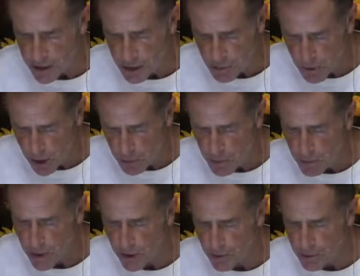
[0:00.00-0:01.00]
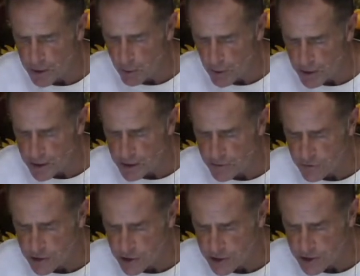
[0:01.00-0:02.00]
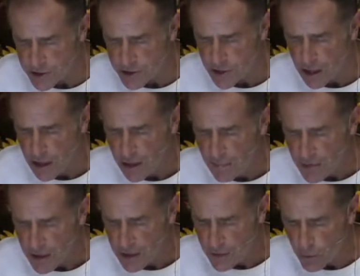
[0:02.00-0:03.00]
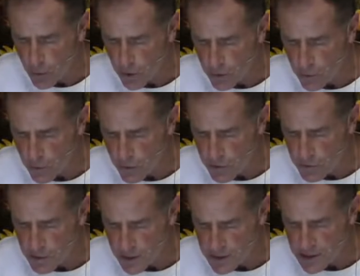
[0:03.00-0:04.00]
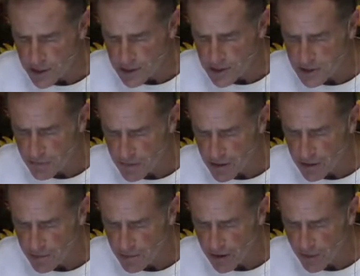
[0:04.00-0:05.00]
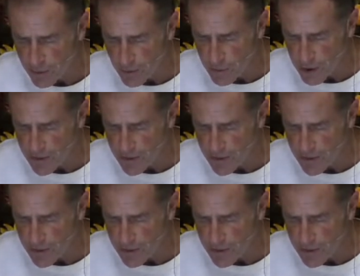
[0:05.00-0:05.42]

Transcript: us better prepared to be a witness for Jesus in the world where you've placed us. And Father, we pray